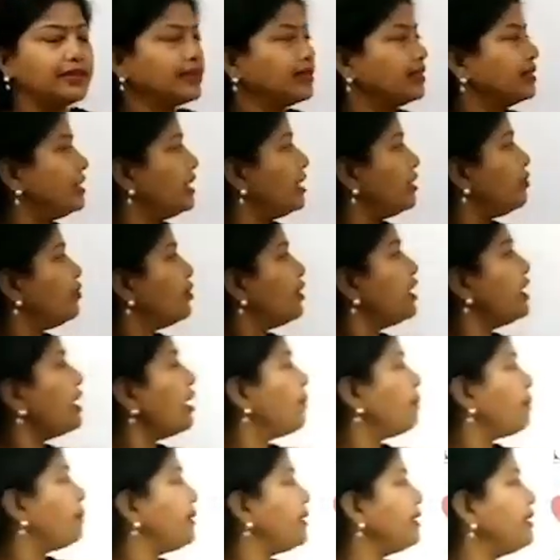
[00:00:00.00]
Then 1
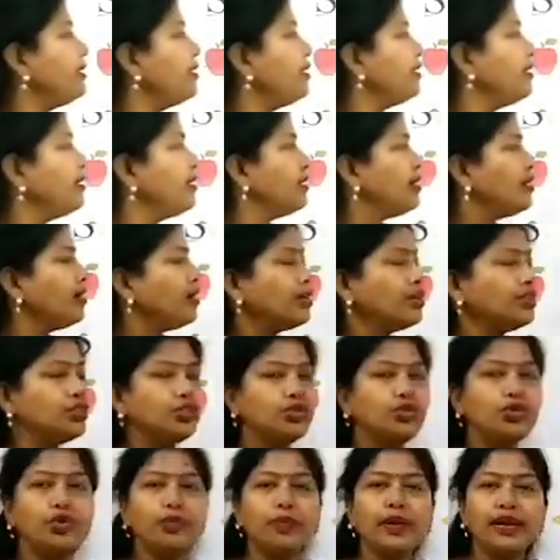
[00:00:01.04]
apple,
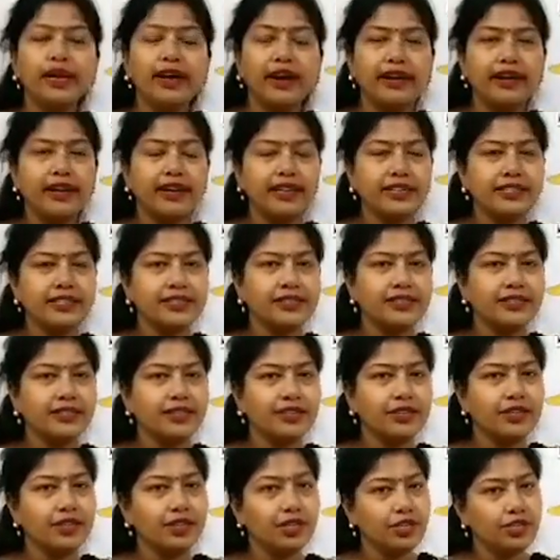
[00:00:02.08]
2 bananas.
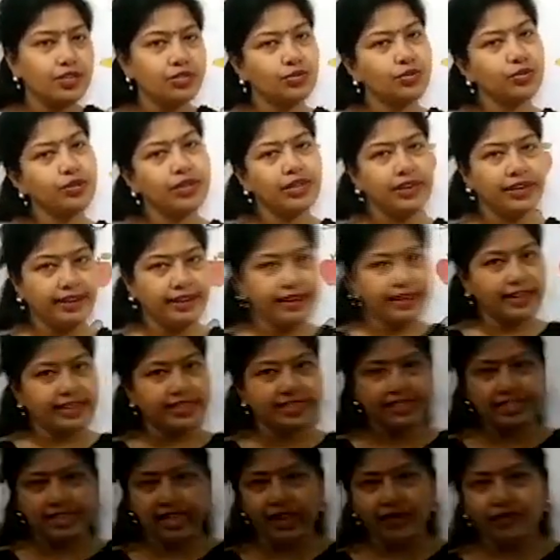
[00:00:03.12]
So the next
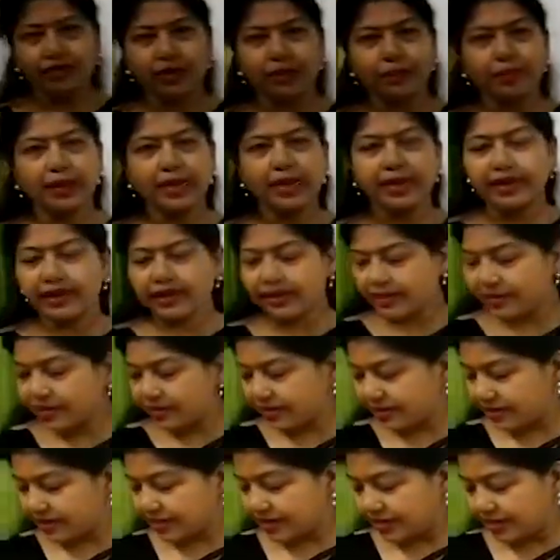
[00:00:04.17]
thing will be
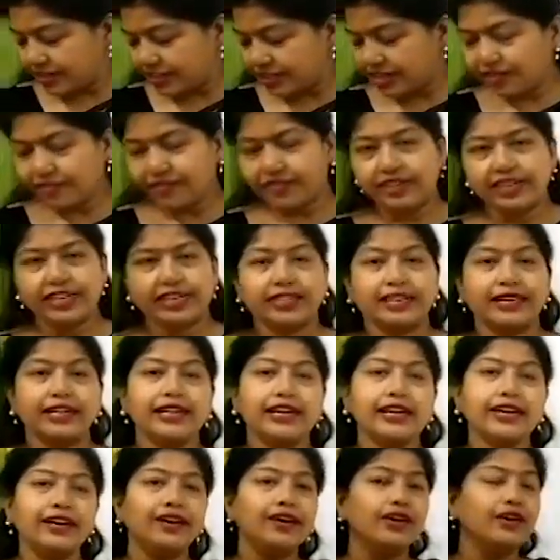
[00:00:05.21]
definitely